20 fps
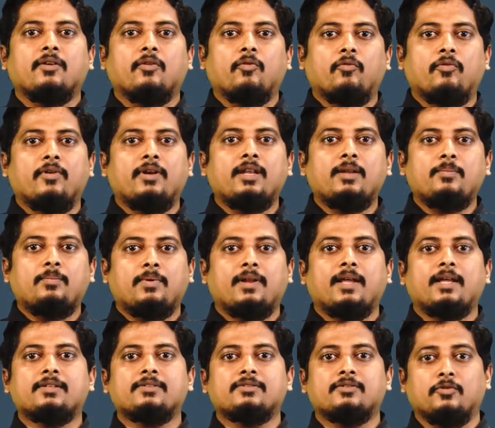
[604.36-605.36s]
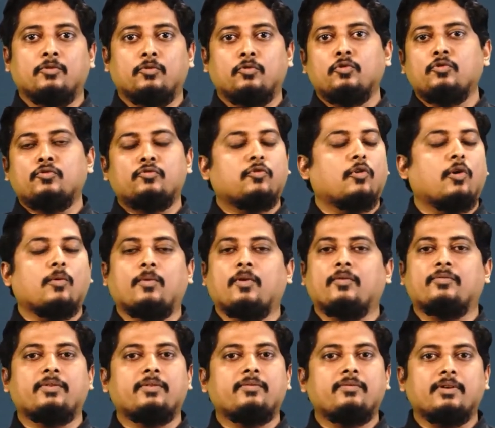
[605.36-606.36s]
will plus root form
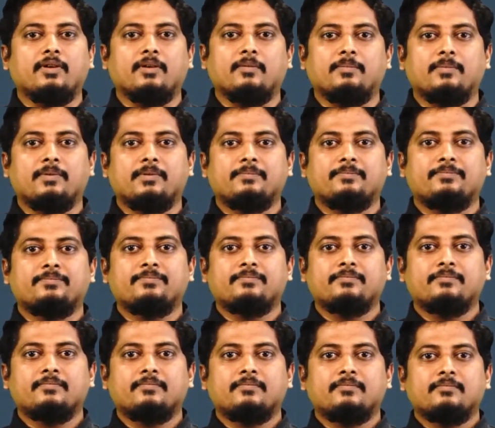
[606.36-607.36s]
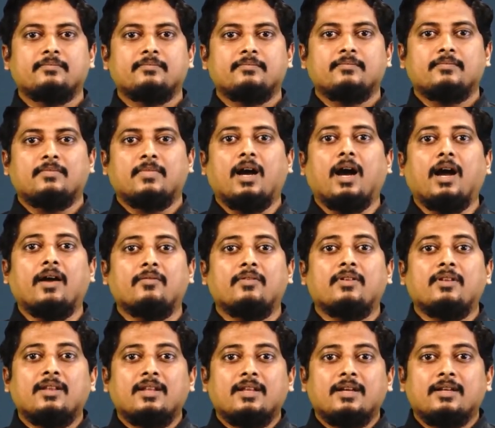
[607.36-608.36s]
of the verb. I
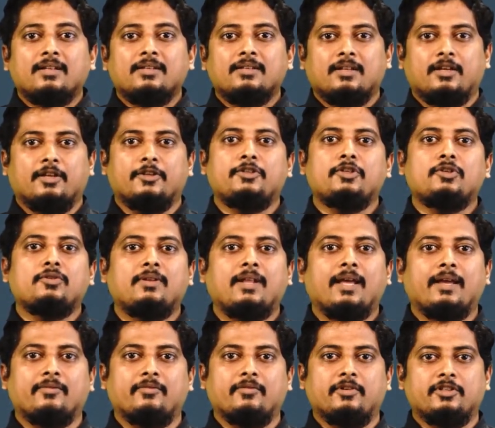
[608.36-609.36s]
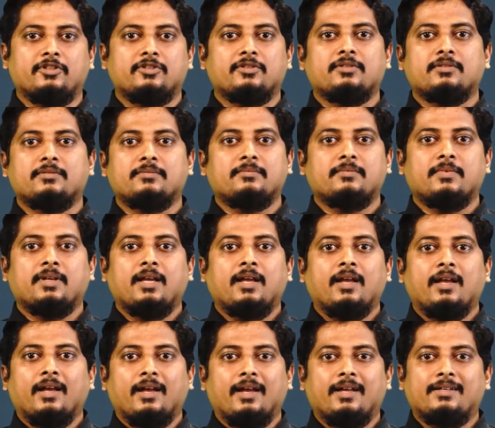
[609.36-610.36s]
will learn a new language.
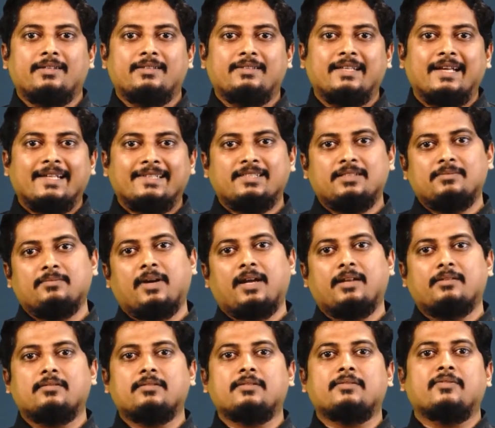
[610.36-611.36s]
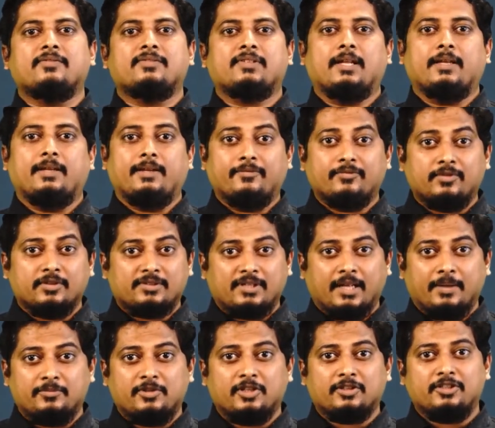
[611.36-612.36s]
It doesn't matter if the
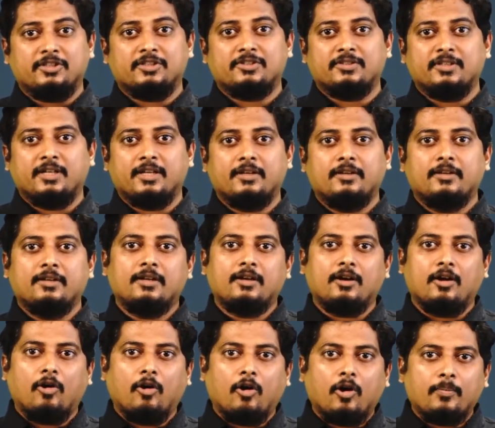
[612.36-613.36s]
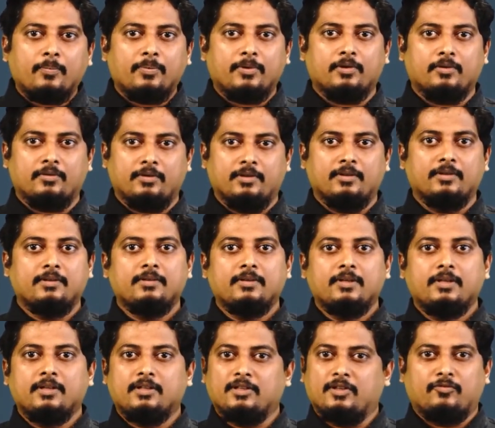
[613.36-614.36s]
subject is singular or plural.
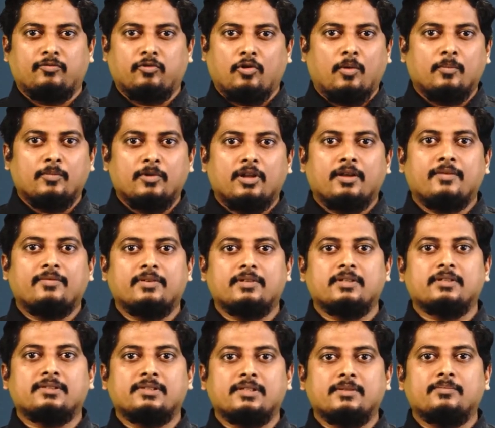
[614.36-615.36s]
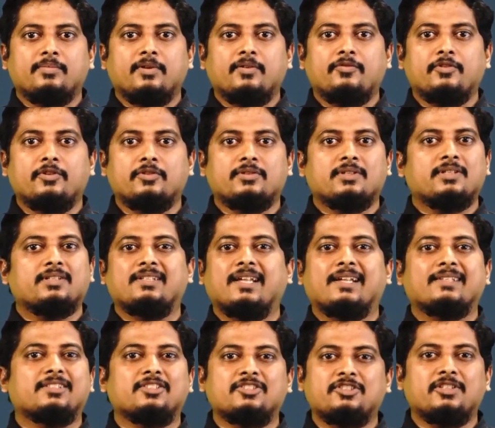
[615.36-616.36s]
The formula for the simple future
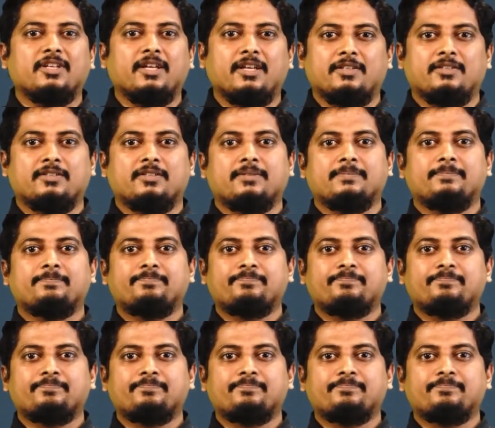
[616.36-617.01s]
doesn't change.